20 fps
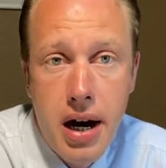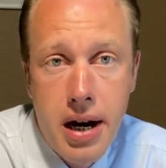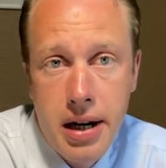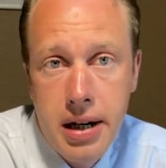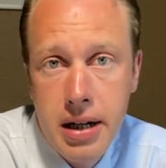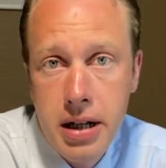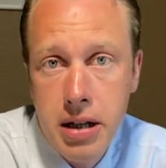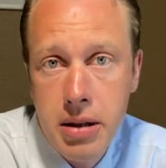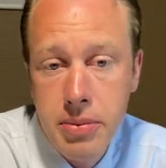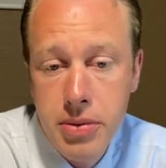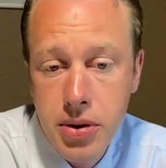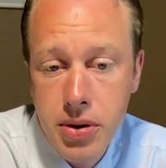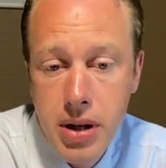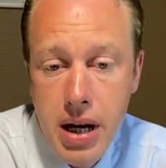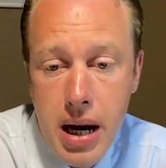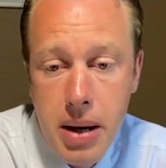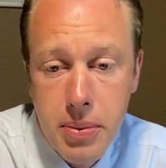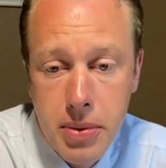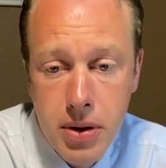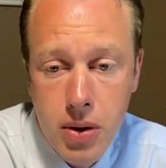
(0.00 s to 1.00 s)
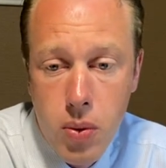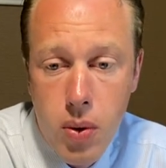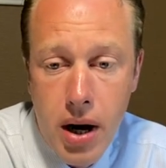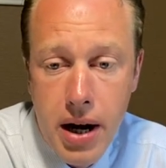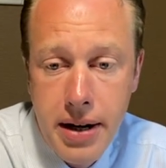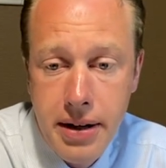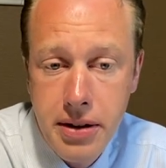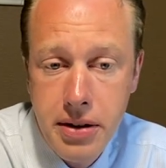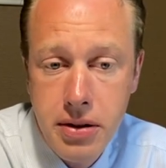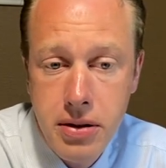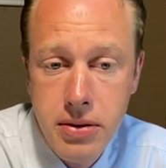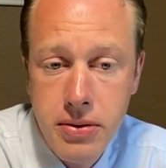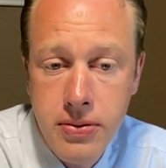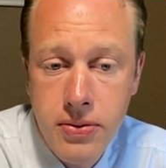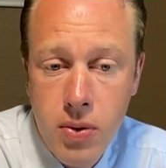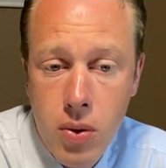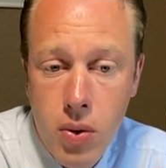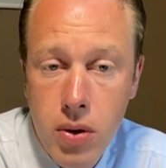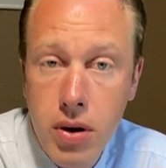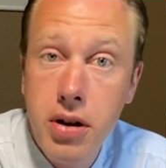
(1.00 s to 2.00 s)
they're not required
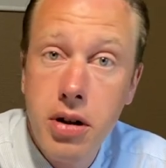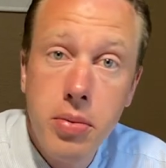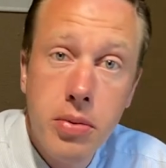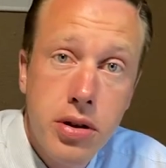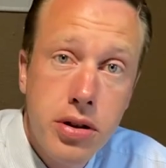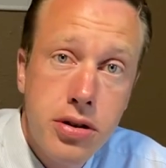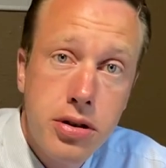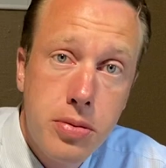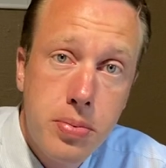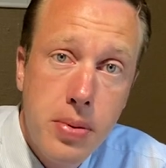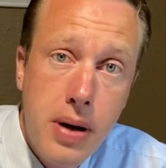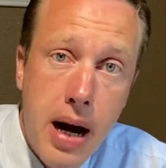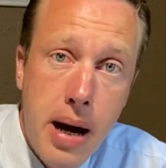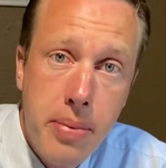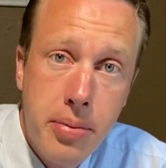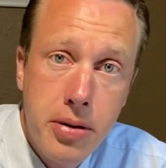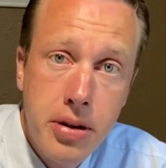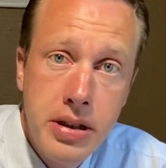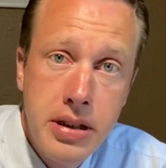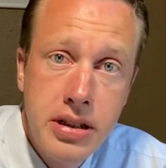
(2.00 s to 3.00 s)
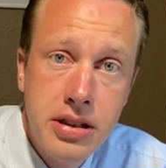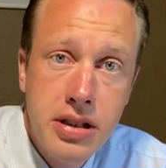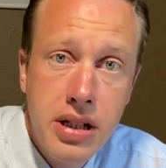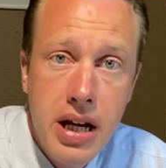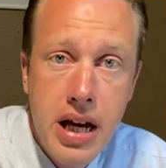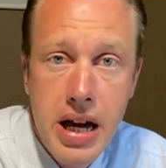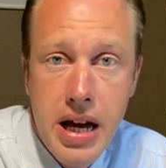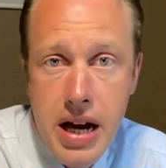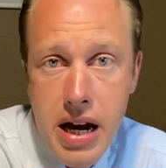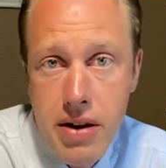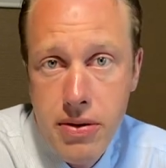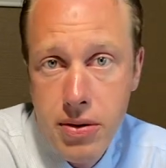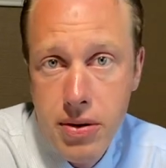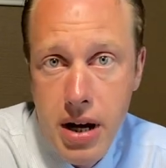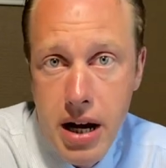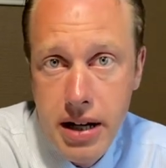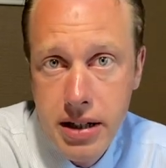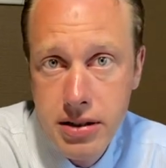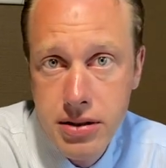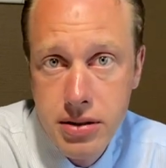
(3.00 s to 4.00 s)
for commercial properties, and they're
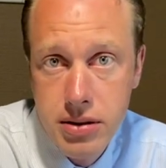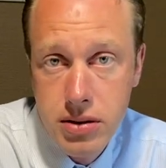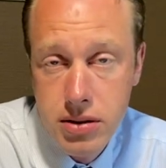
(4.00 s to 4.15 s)
not